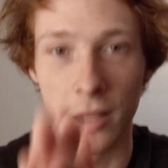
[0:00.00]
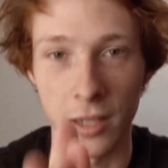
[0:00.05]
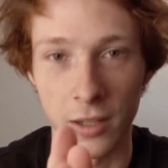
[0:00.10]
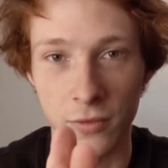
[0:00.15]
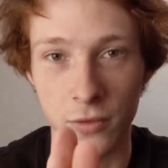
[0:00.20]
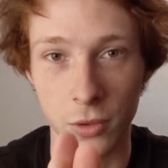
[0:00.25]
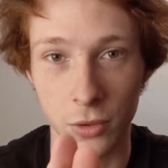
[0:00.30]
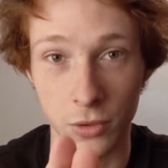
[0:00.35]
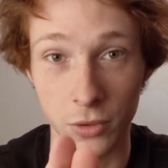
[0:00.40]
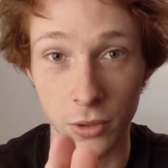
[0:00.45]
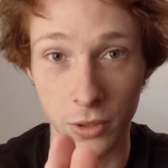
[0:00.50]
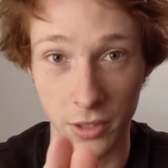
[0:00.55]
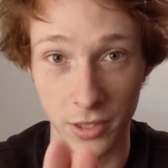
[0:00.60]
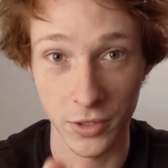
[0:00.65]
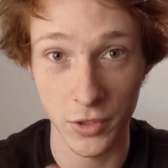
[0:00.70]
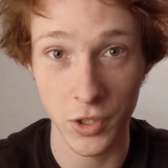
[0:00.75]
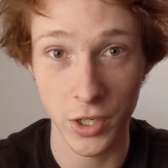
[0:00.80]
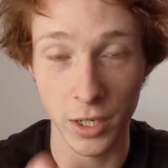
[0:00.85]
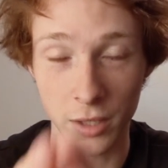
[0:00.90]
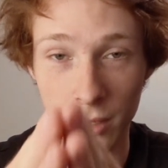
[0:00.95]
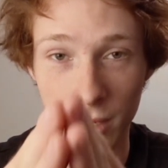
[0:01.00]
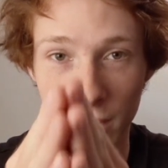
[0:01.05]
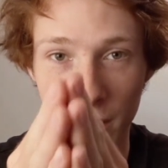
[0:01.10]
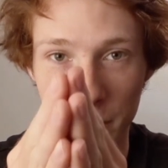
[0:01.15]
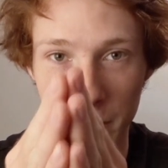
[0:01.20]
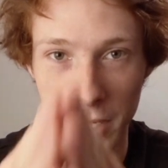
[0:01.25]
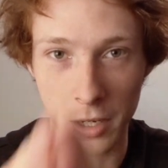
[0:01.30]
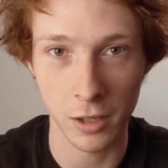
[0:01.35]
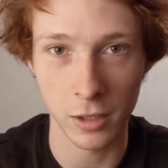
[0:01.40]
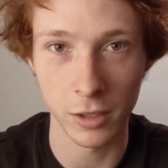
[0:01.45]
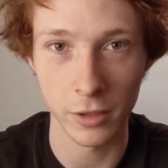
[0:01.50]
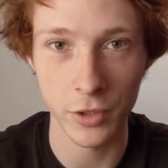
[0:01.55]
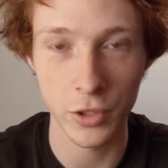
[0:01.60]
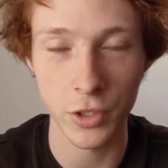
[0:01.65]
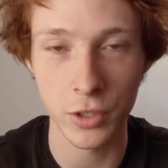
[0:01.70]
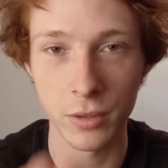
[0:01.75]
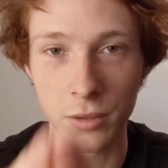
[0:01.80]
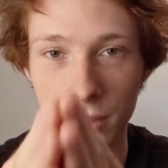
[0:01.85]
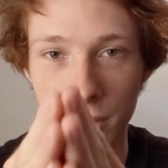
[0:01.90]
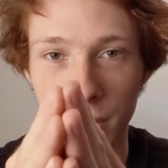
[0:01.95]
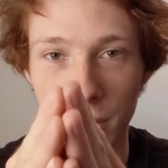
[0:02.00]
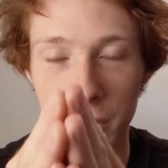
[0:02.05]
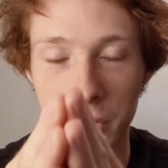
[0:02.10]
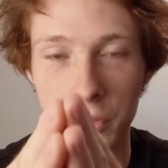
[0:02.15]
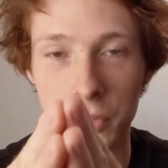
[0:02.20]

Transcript: if you're new to this channel, I'm a college student going